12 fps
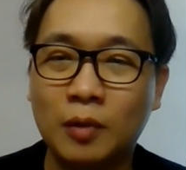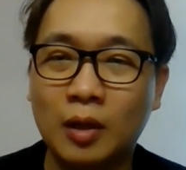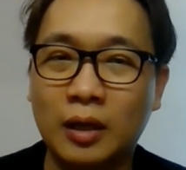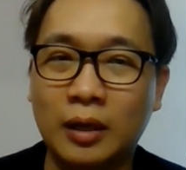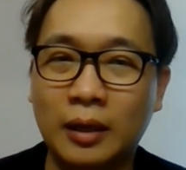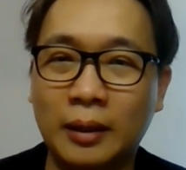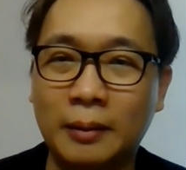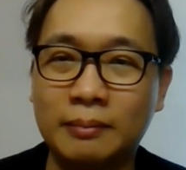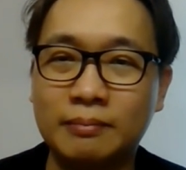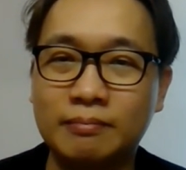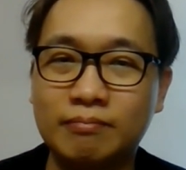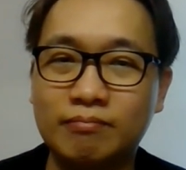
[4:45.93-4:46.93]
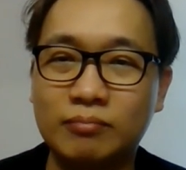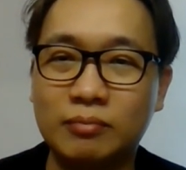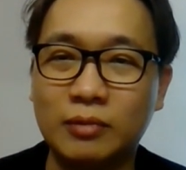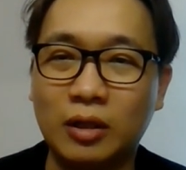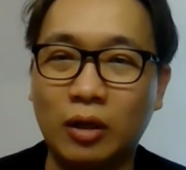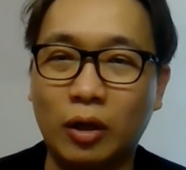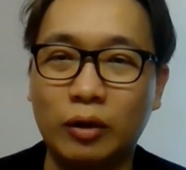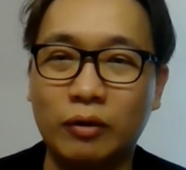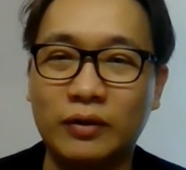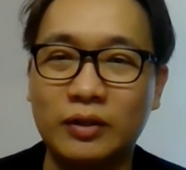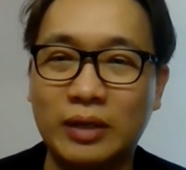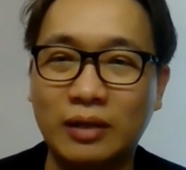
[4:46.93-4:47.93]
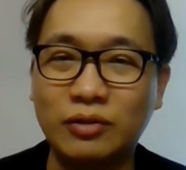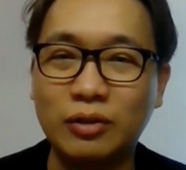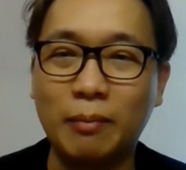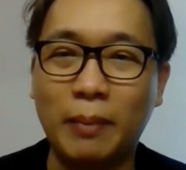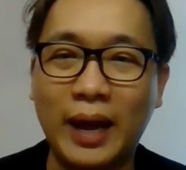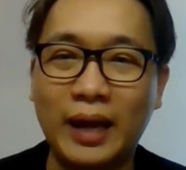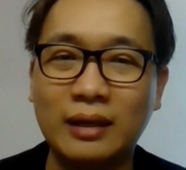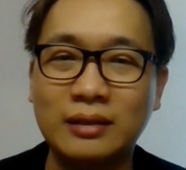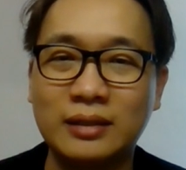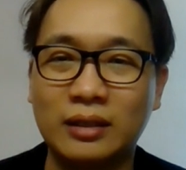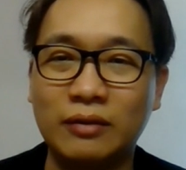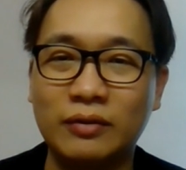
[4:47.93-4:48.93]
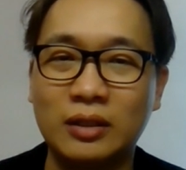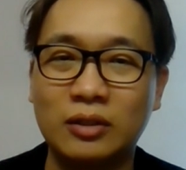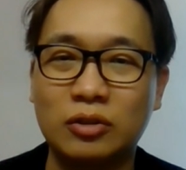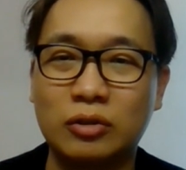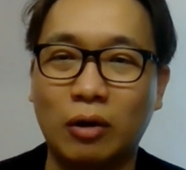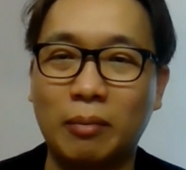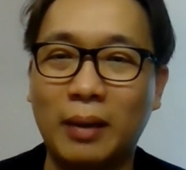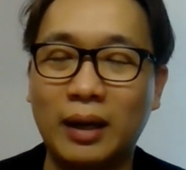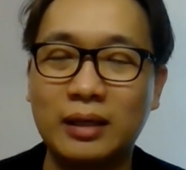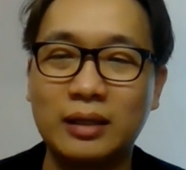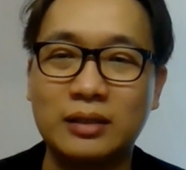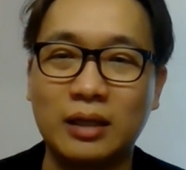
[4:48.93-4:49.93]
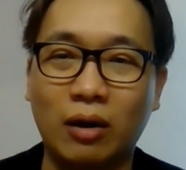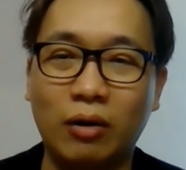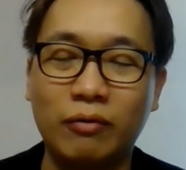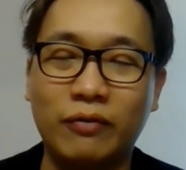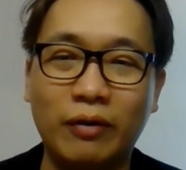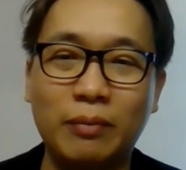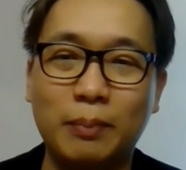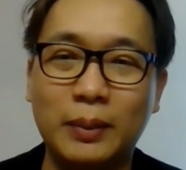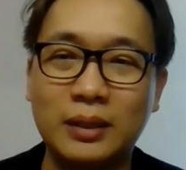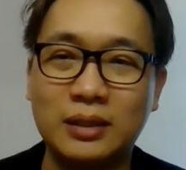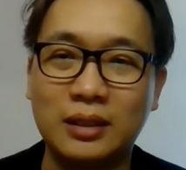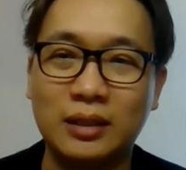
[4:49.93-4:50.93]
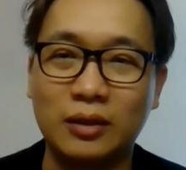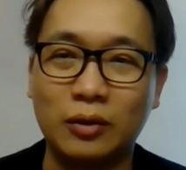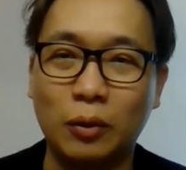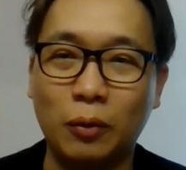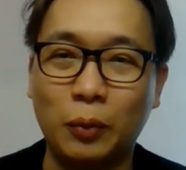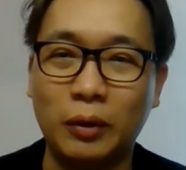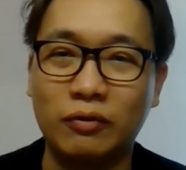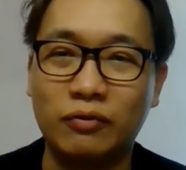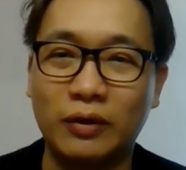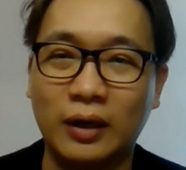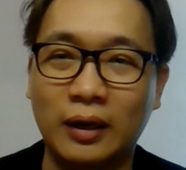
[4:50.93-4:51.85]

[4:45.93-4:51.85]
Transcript: a lot of central banks and even the stock markets are all very busy, you know, with